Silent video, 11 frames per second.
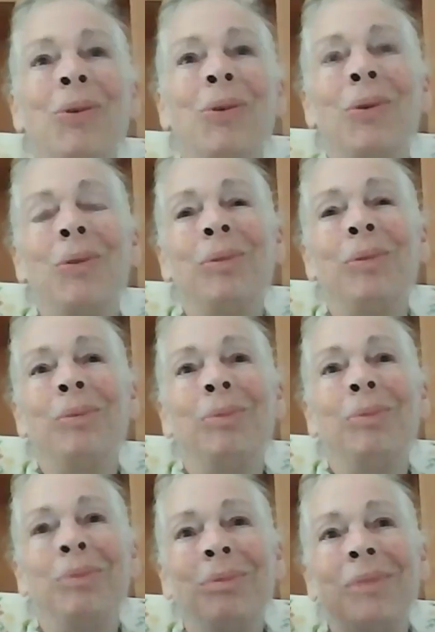through,
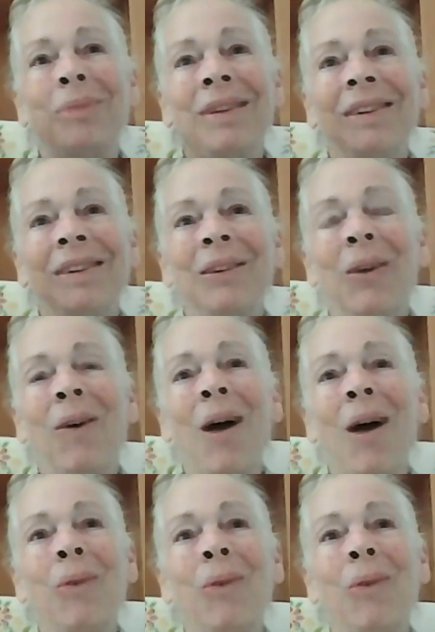you know,
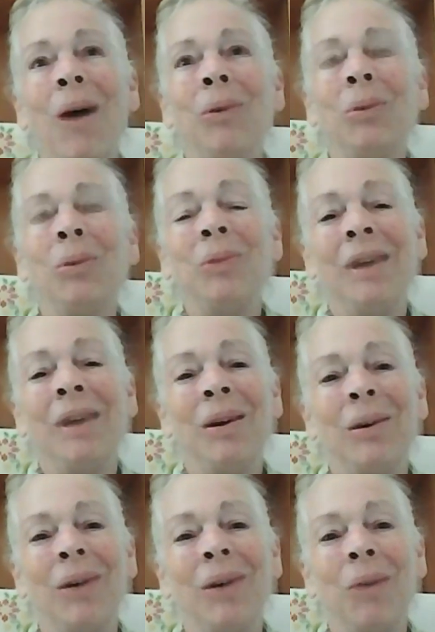how to tell
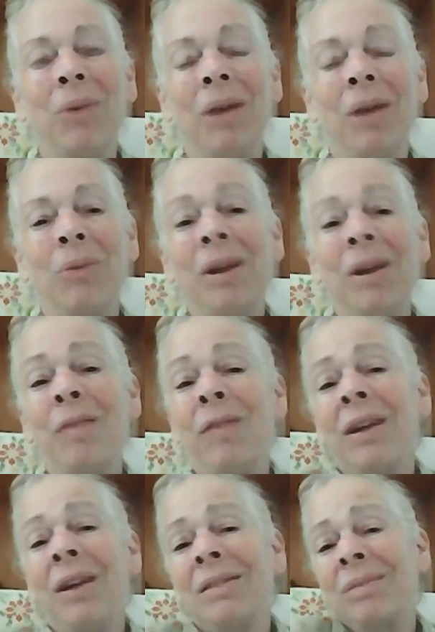her. I really
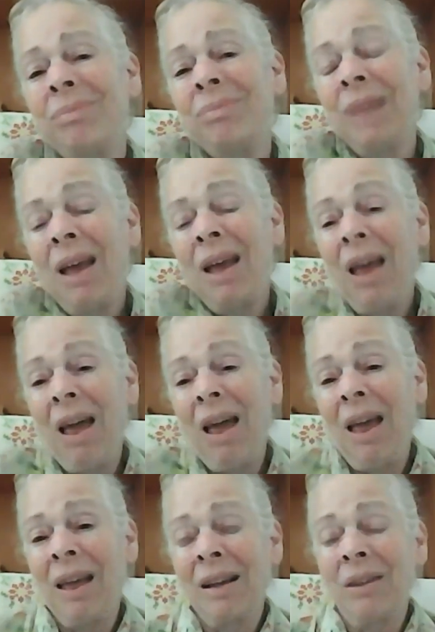felt
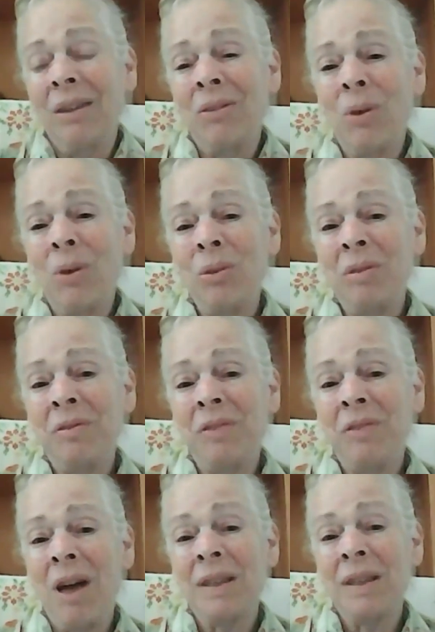sort of
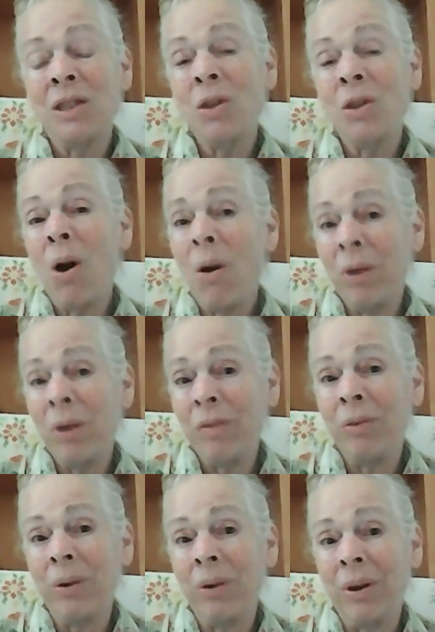sorry
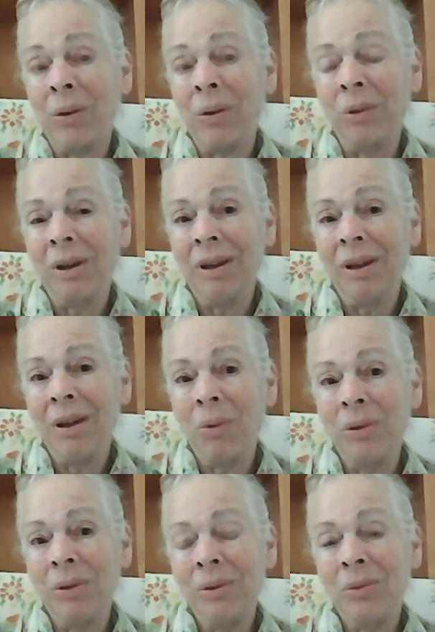for her, really. I
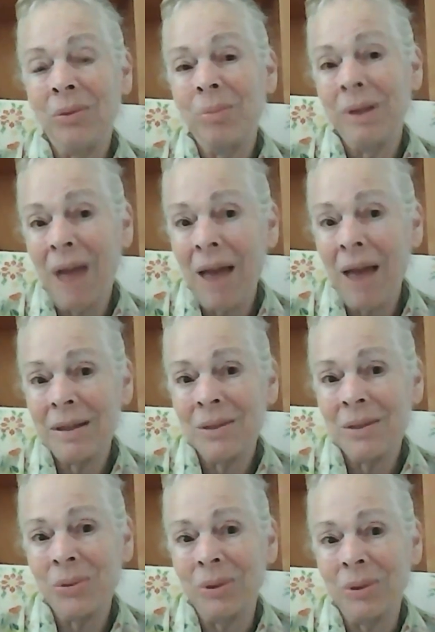wanted to be
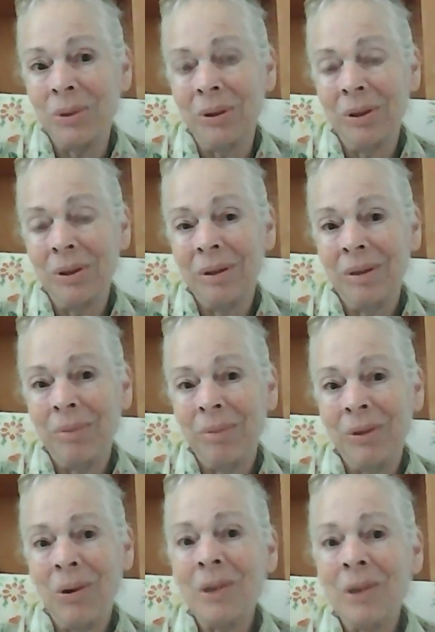nice to her.
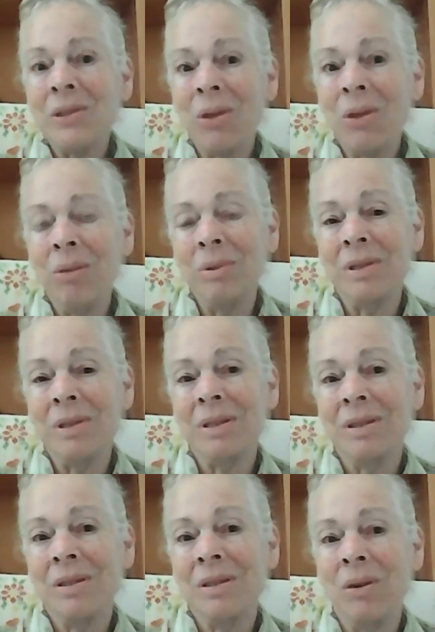But also there was
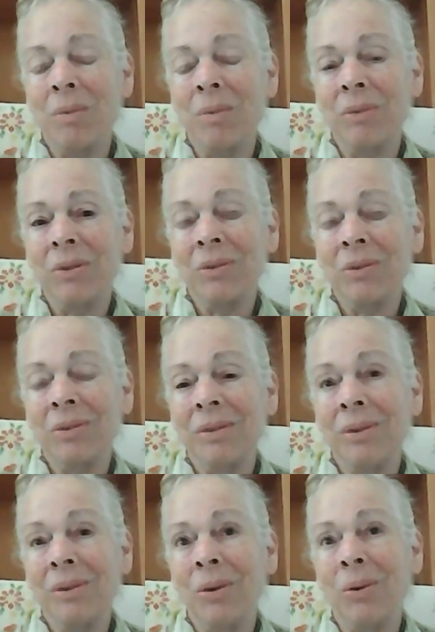some,
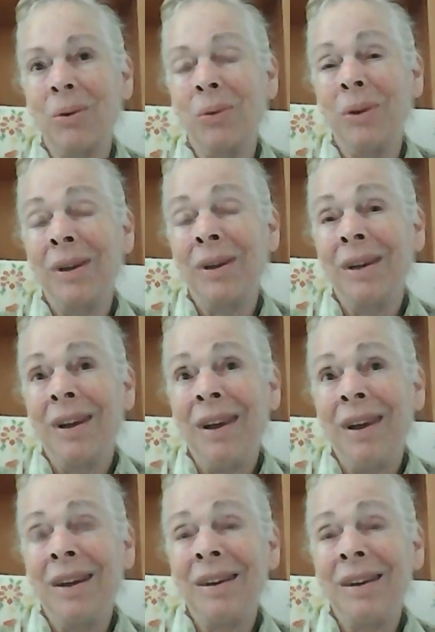you know,
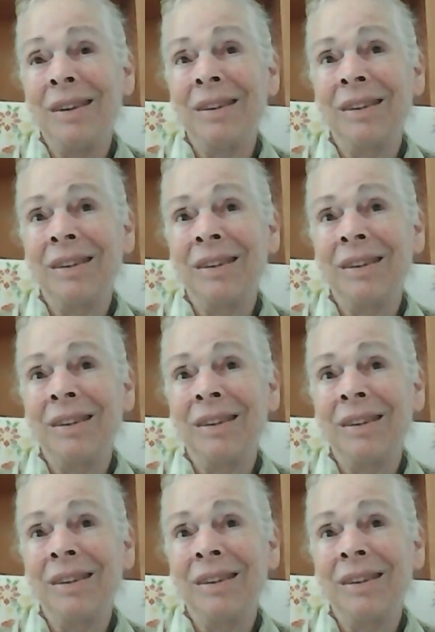like,